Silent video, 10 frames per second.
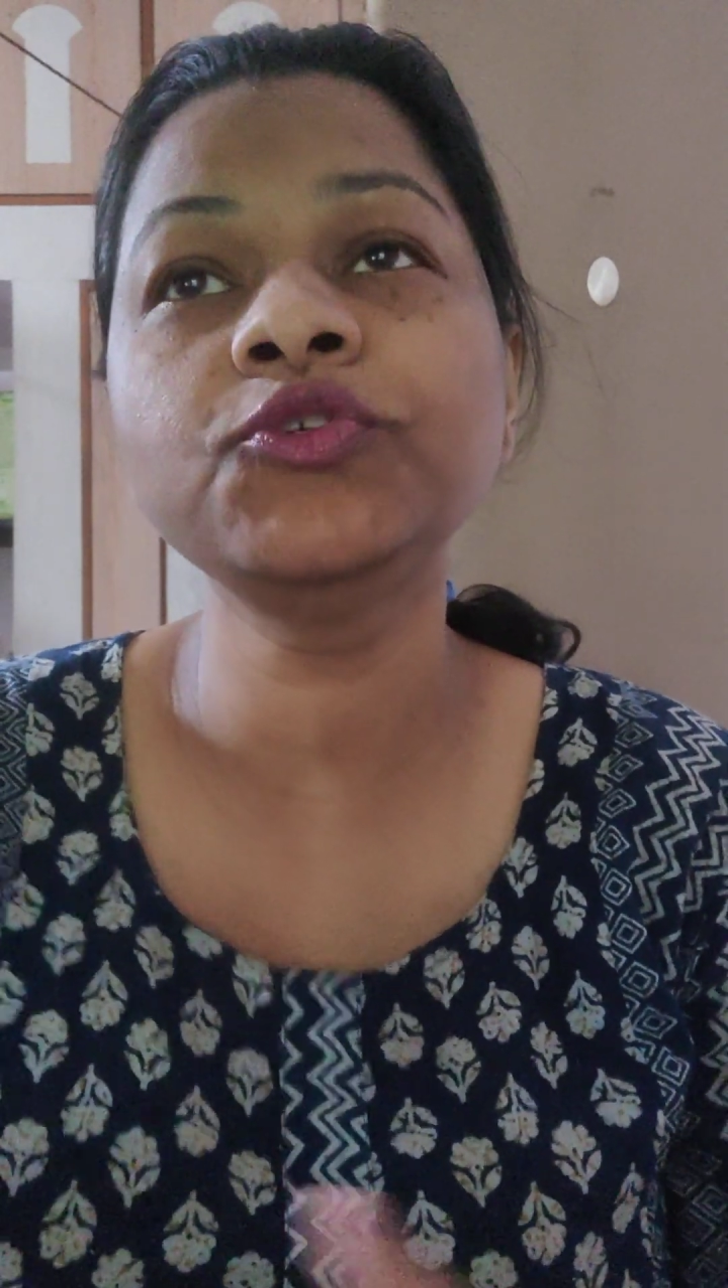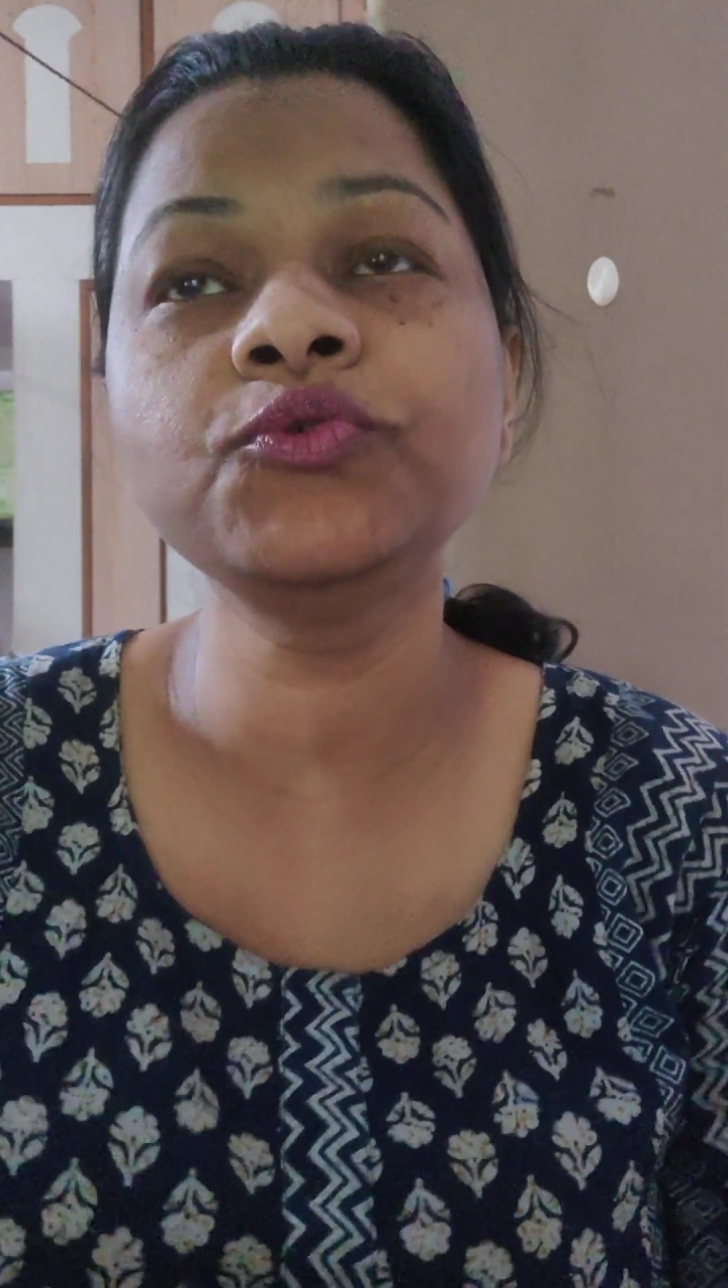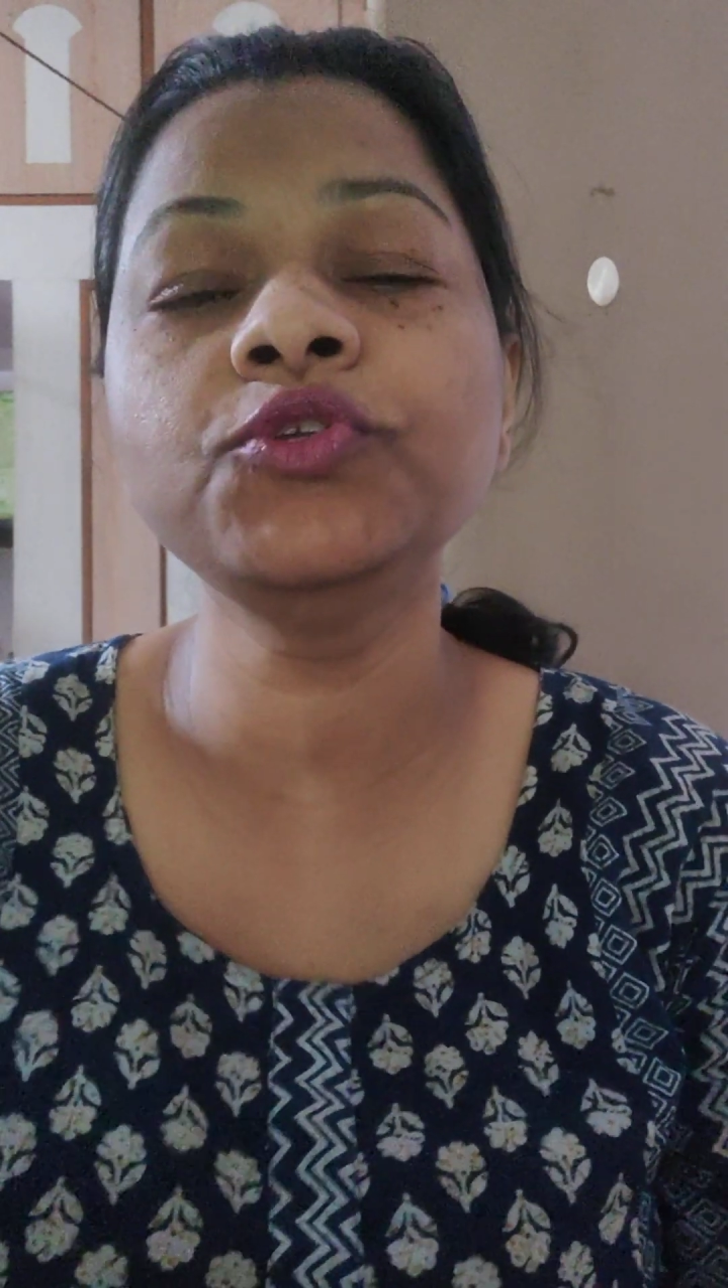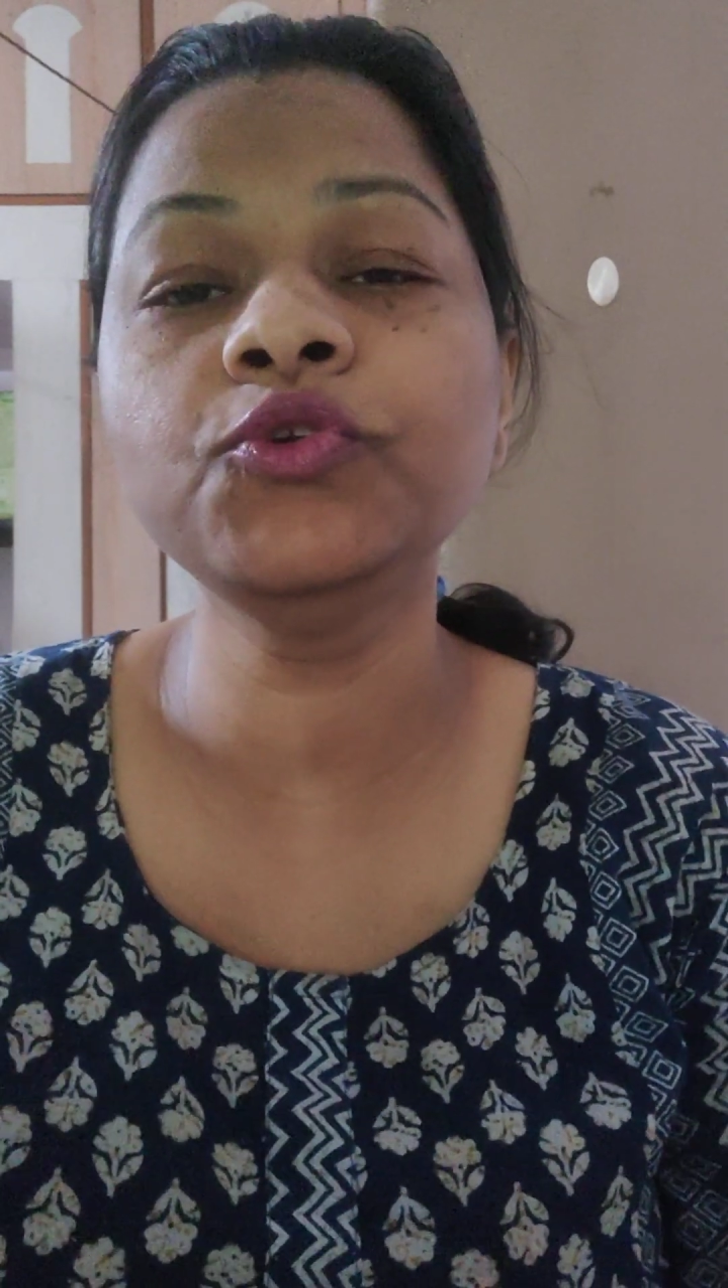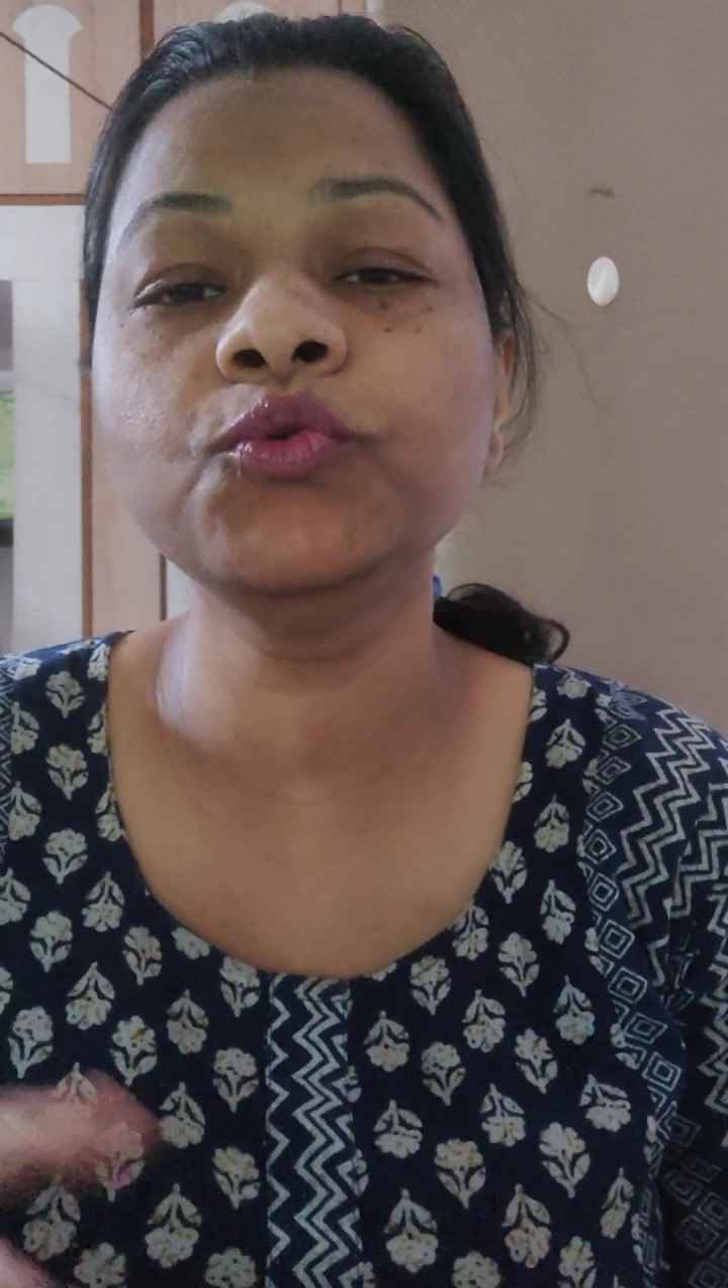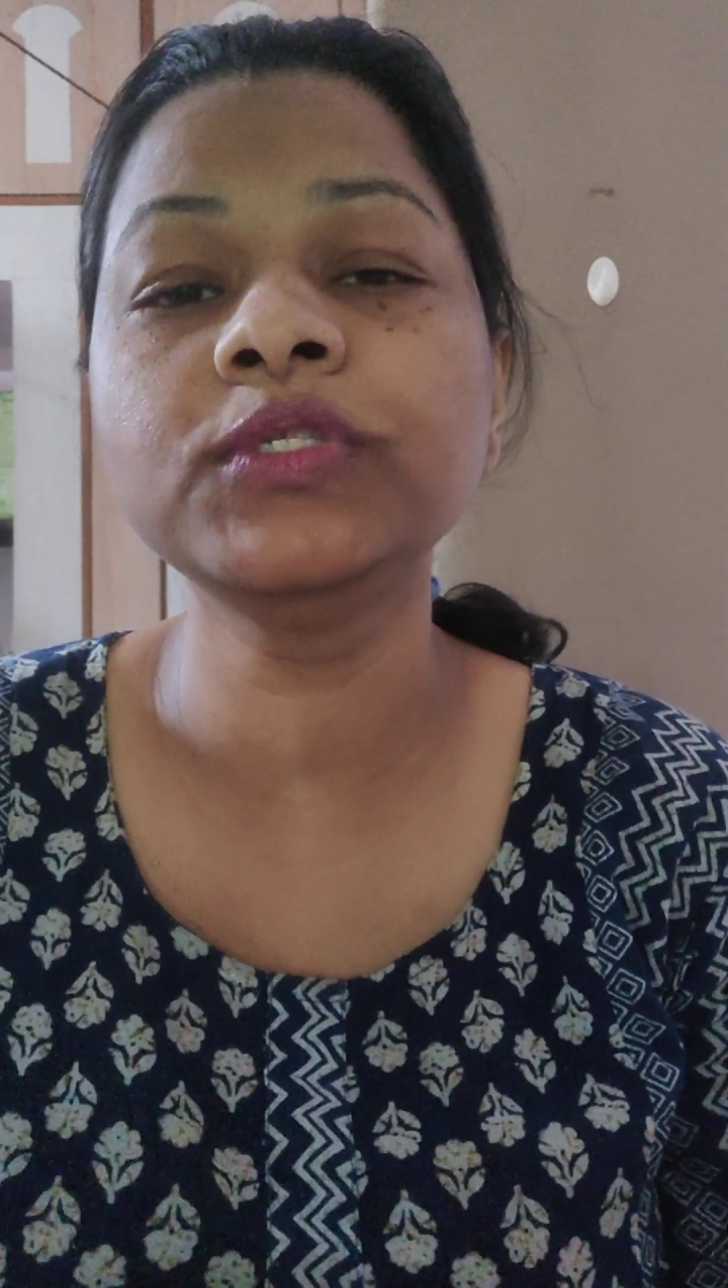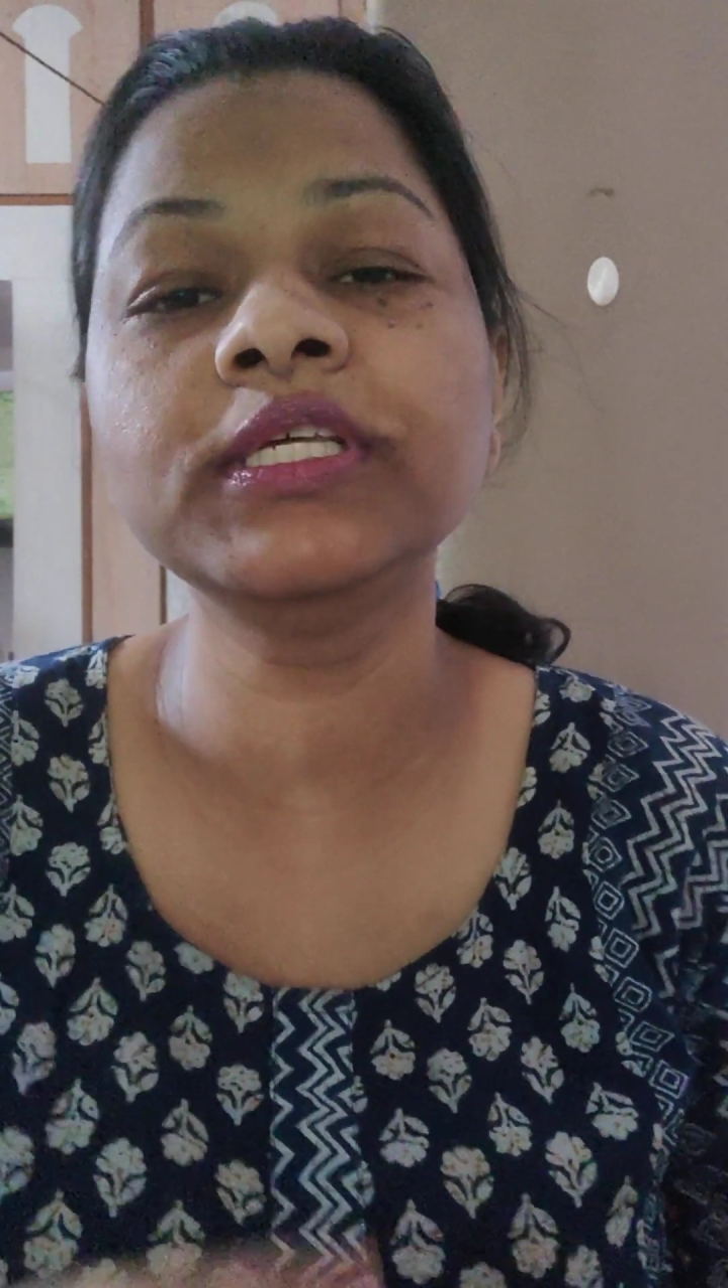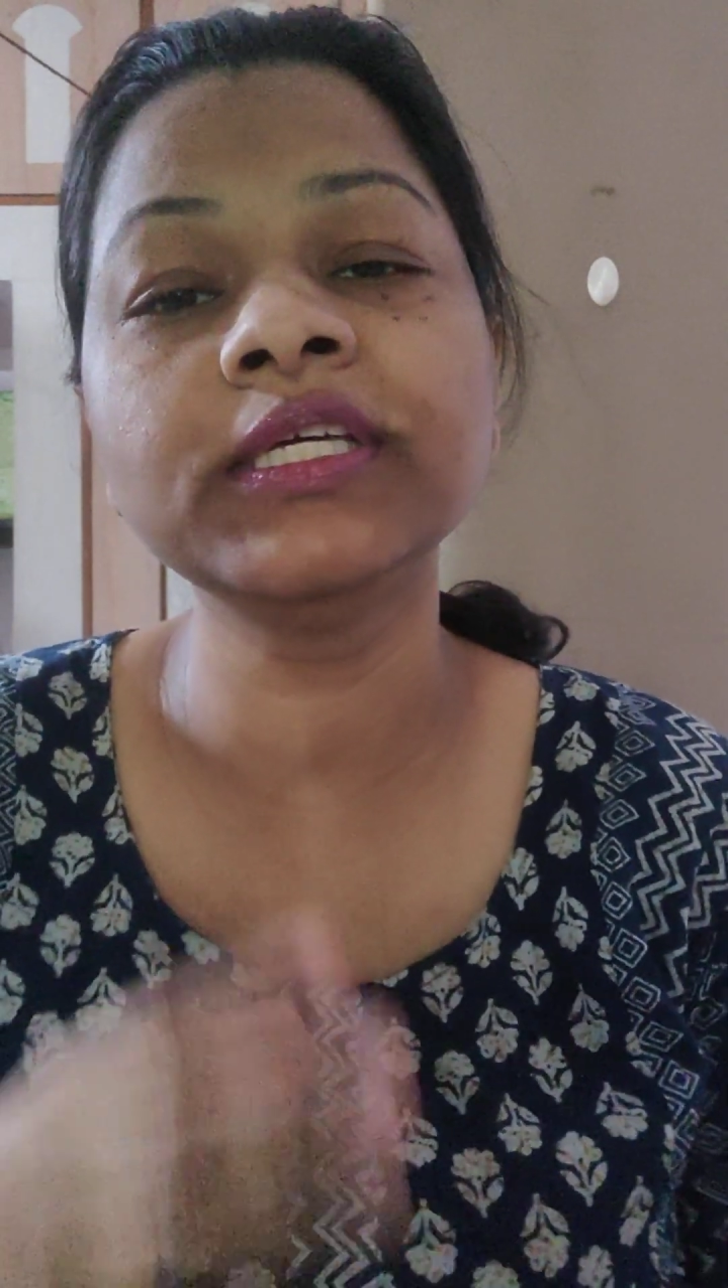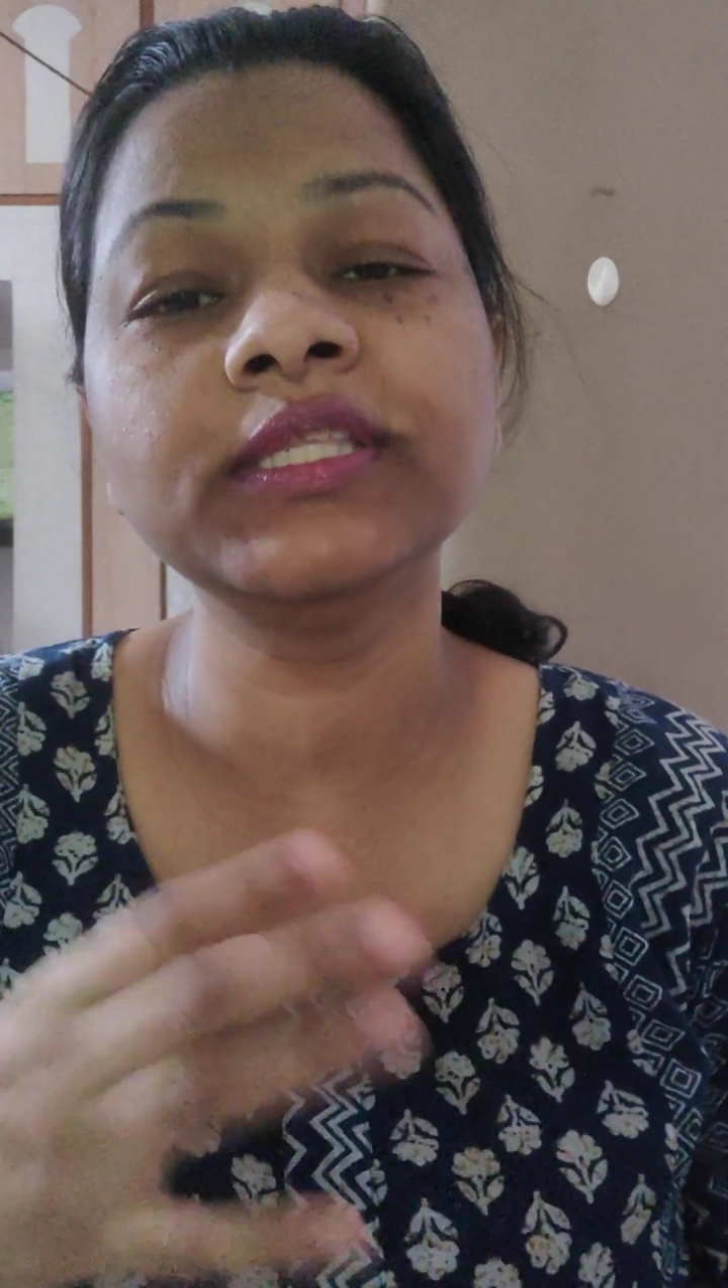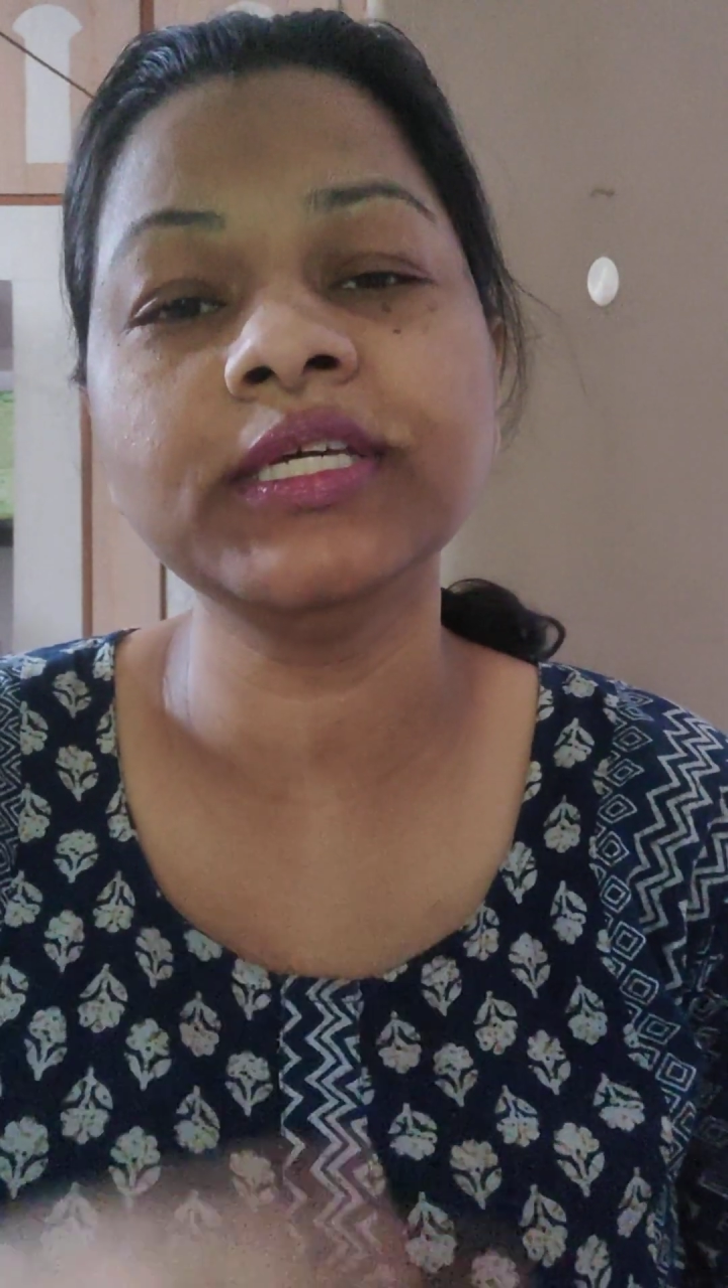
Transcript: to using